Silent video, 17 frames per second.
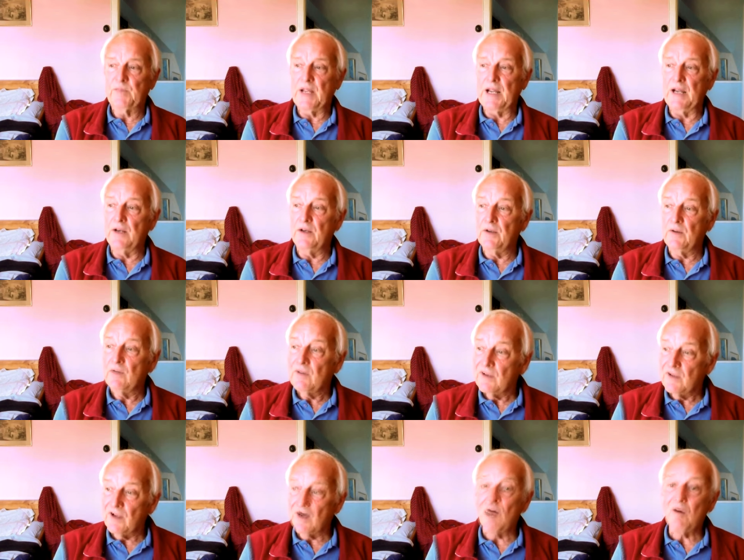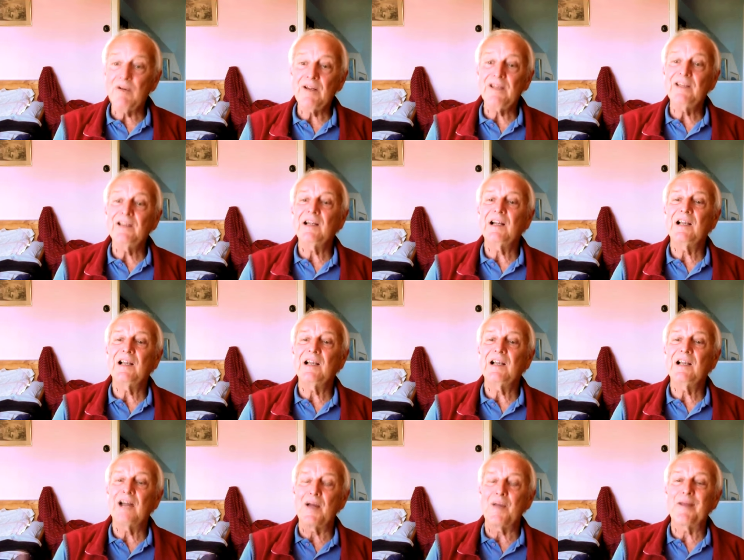And now in
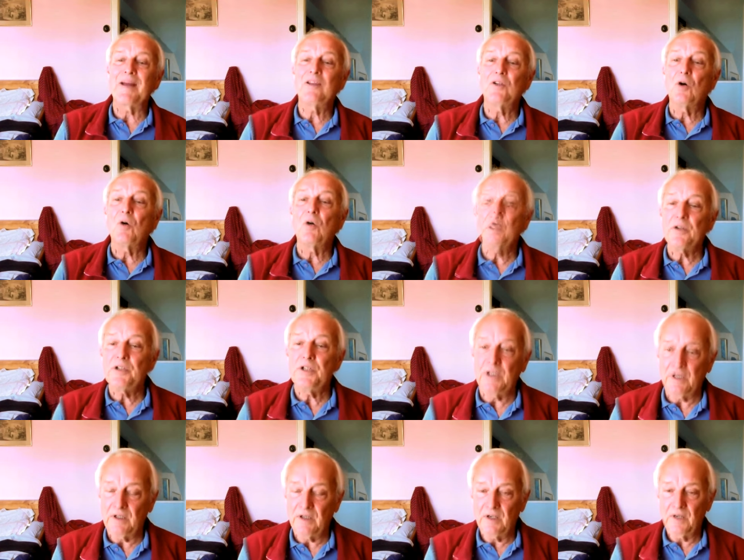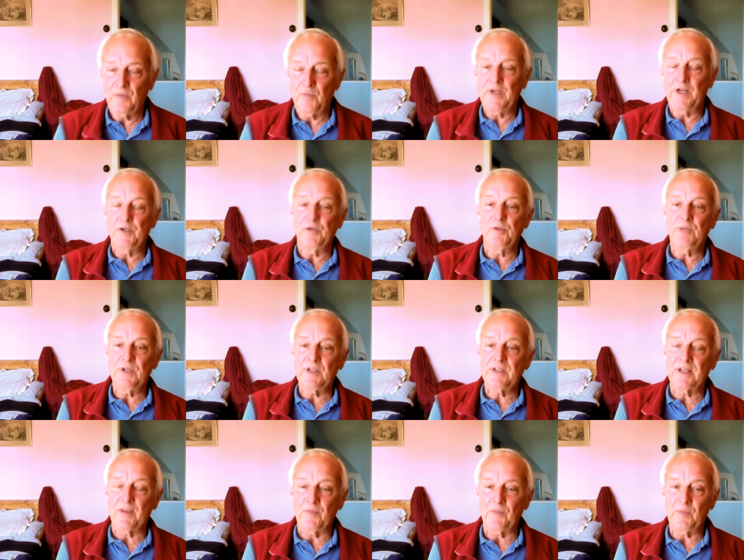climatology, we are doing
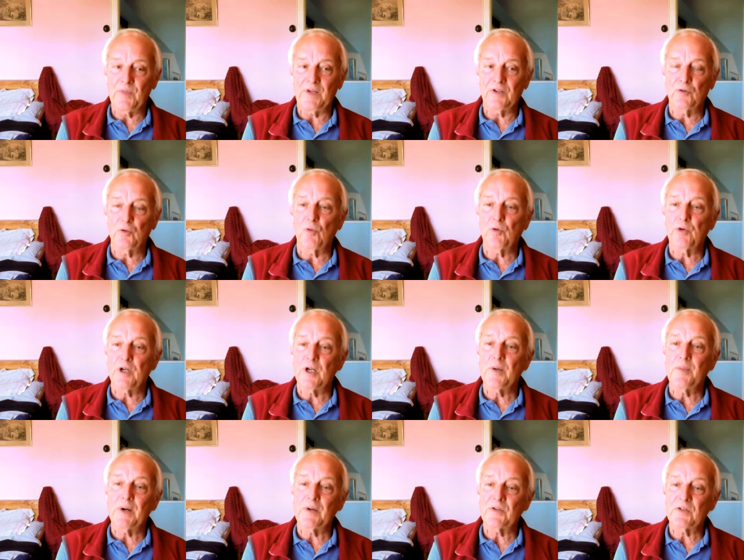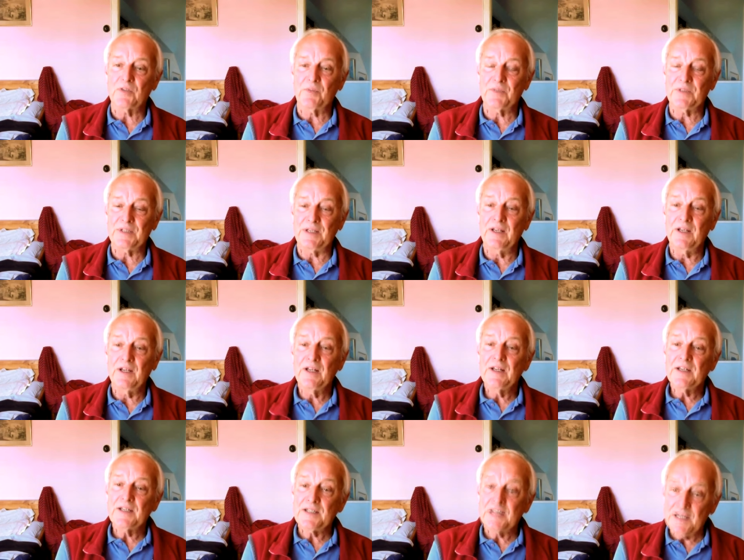some, we are talking about something
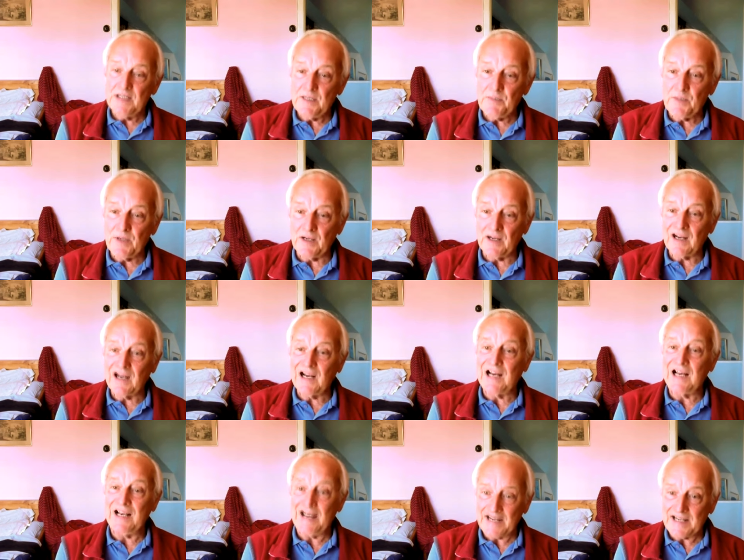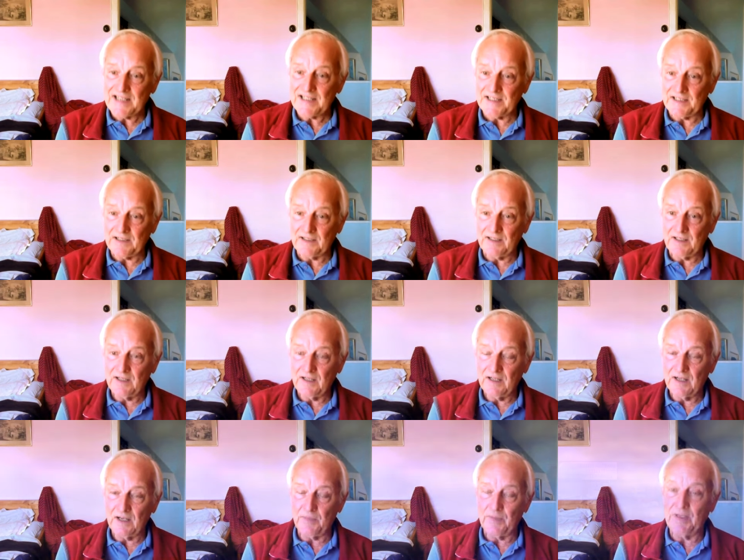similar, Clexit.
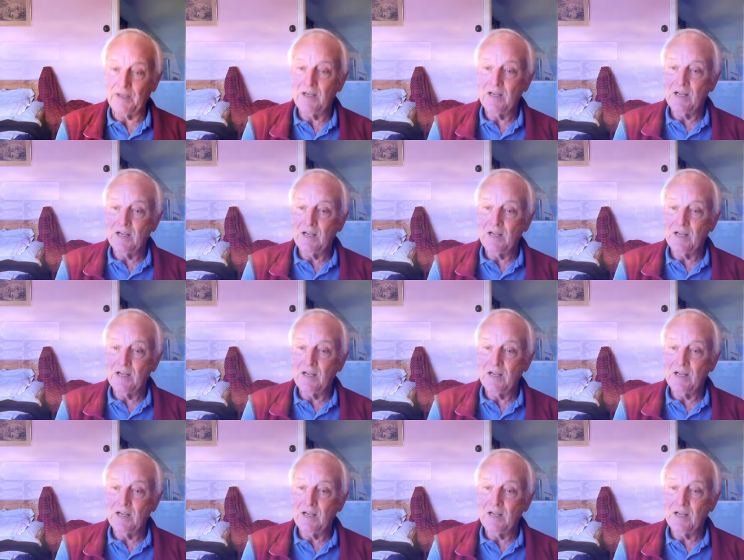I mean,